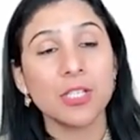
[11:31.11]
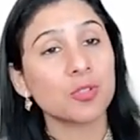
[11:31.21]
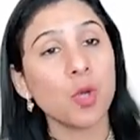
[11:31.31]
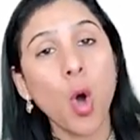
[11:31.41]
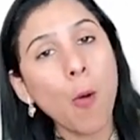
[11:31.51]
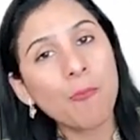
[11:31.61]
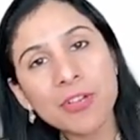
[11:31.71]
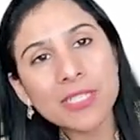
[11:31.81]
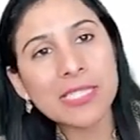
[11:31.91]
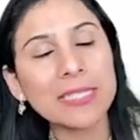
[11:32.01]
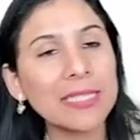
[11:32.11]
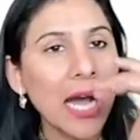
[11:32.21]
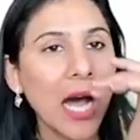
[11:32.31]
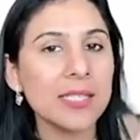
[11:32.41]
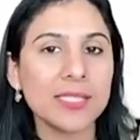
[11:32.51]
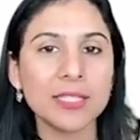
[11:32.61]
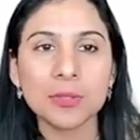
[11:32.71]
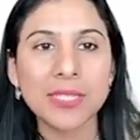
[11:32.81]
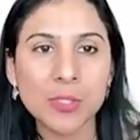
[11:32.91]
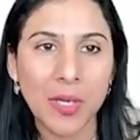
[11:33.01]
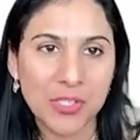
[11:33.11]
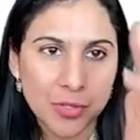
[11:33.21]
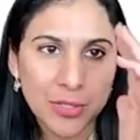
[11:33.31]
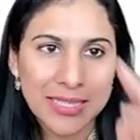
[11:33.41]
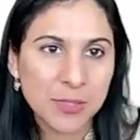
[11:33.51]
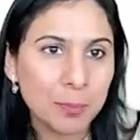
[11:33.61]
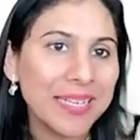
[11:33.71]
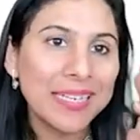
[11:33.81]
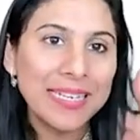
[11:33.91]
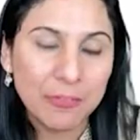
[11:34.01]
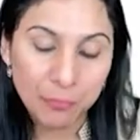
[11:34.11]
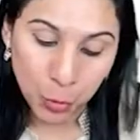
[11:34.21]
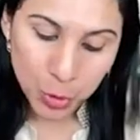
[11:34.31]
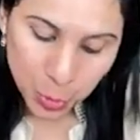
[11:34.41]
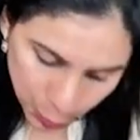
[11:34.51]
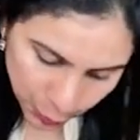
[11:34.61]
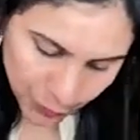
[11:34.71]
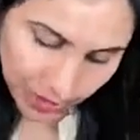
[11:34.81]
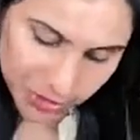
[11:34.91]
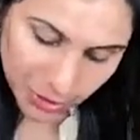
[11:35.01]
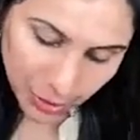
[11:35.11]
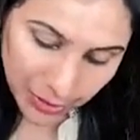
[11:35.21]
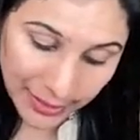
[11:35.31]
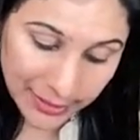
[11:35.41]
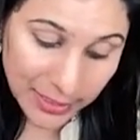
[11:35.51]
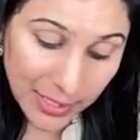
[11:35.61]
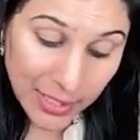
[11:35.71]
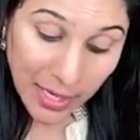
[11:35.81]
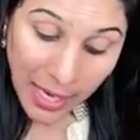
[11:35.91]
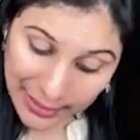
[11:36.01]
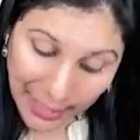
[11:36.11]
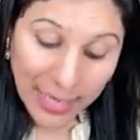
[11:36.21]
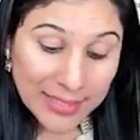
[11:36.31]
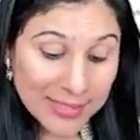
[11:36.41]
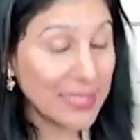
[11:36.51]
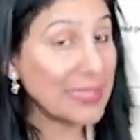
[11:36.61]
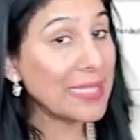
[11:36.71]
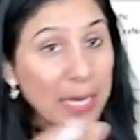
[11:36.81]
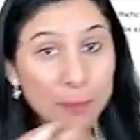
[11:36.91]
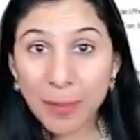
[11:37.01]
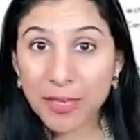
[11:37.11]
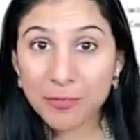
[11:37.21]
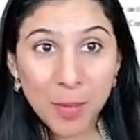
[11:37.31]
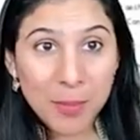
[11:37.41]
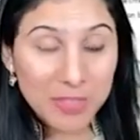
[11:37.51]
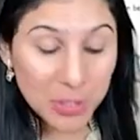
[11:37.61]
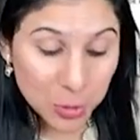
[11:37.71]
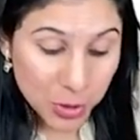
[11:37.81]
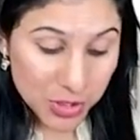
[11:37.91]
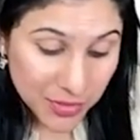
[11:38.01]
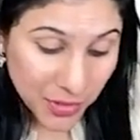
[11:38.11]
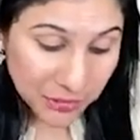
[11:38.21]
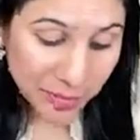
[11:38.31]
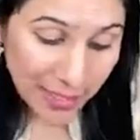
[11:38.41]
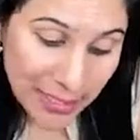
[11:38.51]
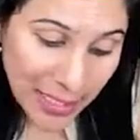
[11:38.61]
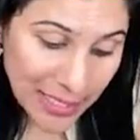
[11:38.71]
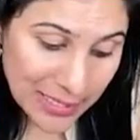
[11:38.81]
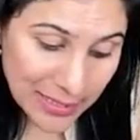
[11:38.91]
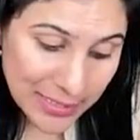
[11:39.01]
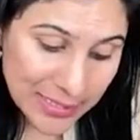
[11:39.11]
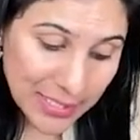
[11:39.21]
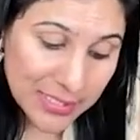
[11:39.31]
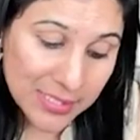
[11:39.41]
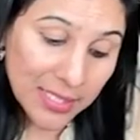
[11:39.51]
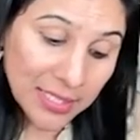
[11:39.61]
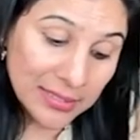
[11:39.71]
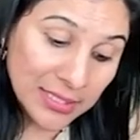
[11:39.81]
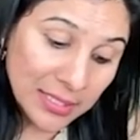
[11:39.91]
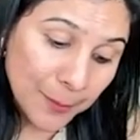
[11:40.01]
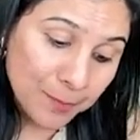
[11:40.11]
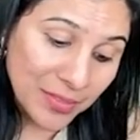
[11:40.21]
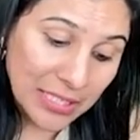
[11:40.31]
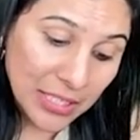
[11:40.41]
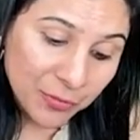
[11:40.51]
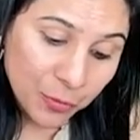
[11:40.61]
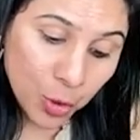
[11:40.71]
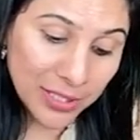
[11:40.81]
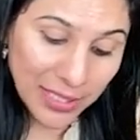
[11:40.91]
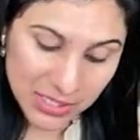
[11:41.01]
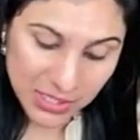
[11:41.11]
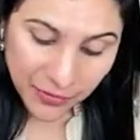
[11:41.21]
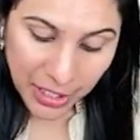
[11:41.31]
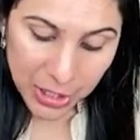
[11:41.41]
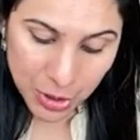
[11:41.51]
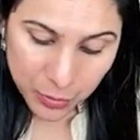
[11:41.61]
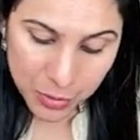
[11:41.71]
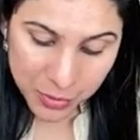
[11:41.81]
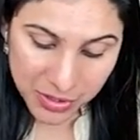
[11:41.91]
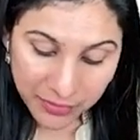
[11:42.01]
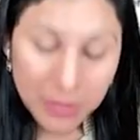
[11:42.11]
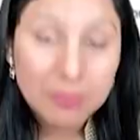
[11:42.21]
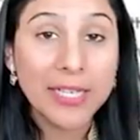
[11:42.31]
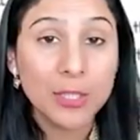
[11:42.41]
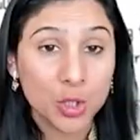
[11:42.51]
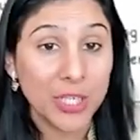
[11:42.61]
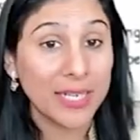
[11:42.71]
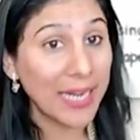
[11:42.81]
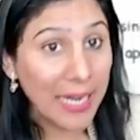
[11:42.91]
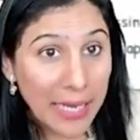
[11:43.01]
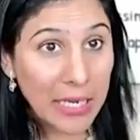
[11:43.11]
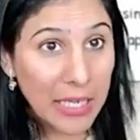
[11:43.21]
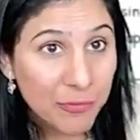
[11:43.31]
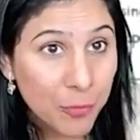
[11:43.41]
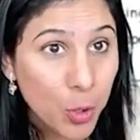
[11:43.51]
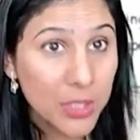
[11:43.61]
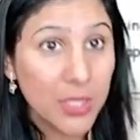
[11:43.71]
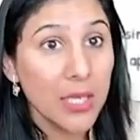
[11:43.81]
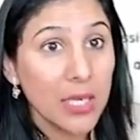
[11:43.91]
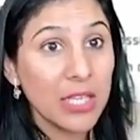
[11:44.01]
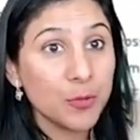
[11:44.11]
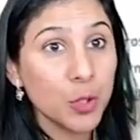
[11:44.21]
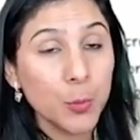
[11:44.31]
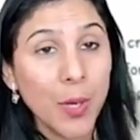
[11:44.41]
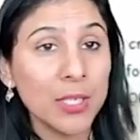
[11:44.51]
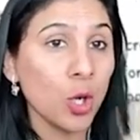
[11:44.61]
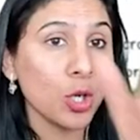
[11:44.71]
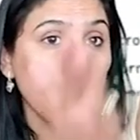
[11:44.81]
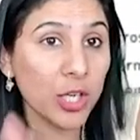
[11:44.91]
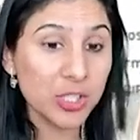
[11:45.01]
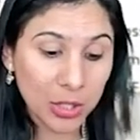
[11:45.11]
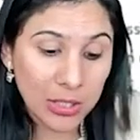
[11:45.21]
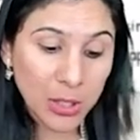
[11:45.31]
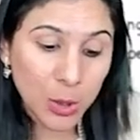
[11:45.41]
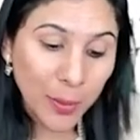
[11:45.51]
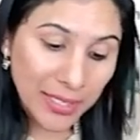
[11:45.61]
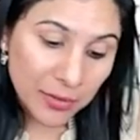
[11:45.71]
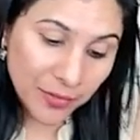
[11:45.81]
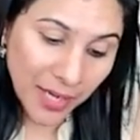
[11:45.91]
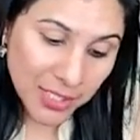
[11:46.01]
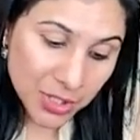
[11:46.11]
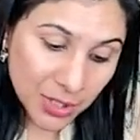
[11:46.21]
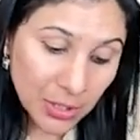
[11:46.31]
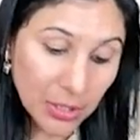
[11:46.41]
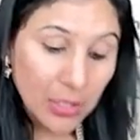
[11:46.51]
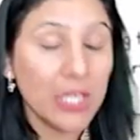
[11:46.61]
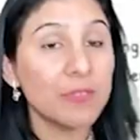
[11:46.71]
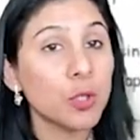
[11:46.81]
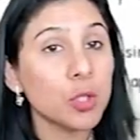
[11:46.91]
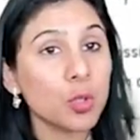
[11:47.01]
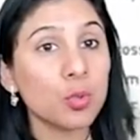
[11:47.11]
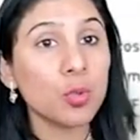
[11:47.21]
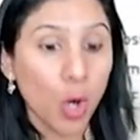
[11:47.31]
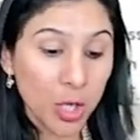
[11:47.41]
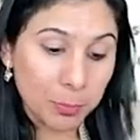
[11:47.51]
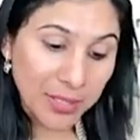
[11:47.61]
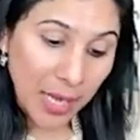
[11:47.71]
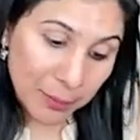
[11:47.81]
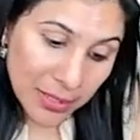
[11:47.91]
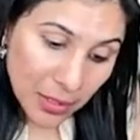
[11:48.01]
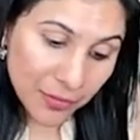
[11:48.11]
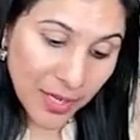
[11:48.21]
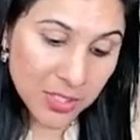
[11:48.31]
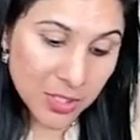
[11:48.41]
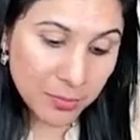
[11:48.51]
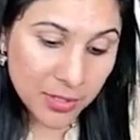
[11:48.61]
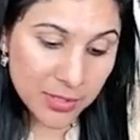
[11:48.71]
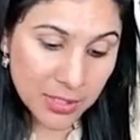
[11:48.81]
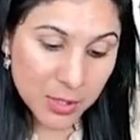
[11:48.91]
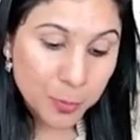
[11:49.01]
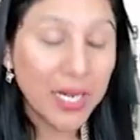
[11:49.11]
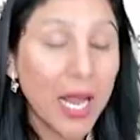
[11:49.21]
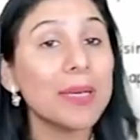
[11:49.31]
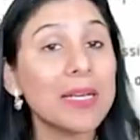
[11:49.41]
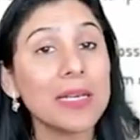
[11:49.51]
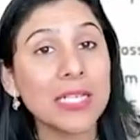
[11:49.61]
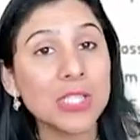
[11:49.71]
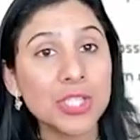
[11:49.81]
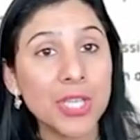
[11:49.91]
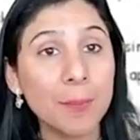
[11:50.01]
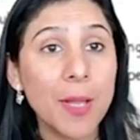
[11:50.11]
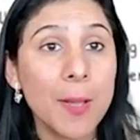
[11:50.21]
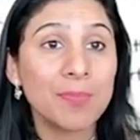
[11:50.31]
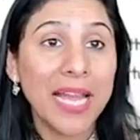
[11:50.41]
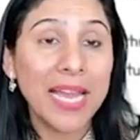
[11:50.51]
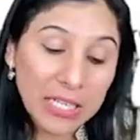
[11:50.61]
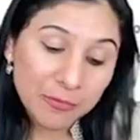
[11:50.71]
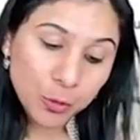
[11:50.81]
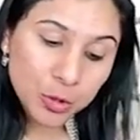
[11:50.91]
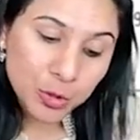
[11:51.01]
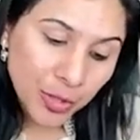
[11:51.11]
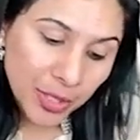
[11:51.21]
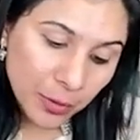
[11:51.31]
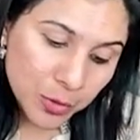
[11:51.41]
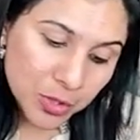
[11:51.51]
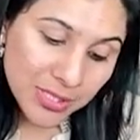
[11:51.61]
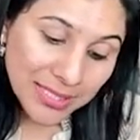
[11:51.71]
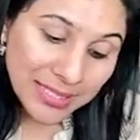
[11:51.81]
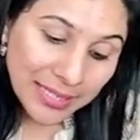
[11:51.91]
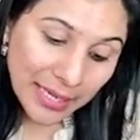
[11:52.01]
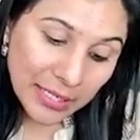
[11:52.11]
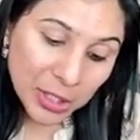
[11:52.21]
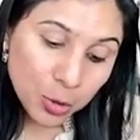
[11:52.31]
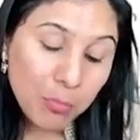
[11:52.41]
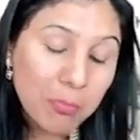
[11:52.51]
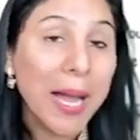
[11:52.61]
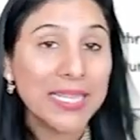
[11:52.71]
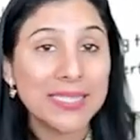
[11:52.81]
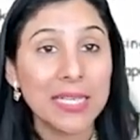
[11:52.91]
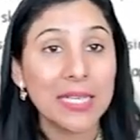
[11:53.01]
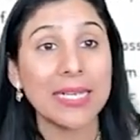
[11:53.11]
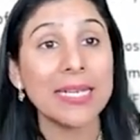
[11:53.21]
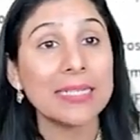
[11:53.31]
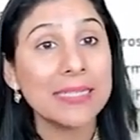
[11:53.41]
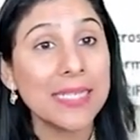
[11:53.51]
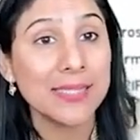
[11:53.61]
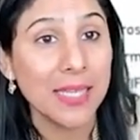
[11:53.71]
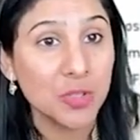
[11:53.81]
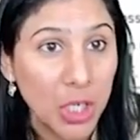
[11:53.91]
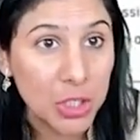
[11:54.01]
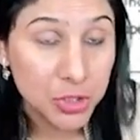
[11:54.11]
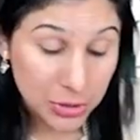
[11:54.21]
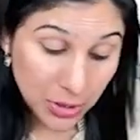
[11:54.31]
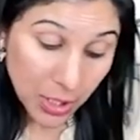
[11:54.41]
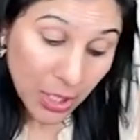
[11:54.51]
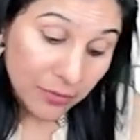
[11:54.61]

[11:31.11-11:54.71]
So obviously the answer to this question is B, LeFort 2 fracture. All right. Again, it's a direct pick from our notes. We have very nicely discussed the LeFort classification, which was given by Dr. Rene LeFort. LeFort 1 or horizontal Guerin fracture, LeFort 2 or pyramidal fracture because it is pyramidal in shape, and LeFort 3, which is a craniomaxillary disjunction.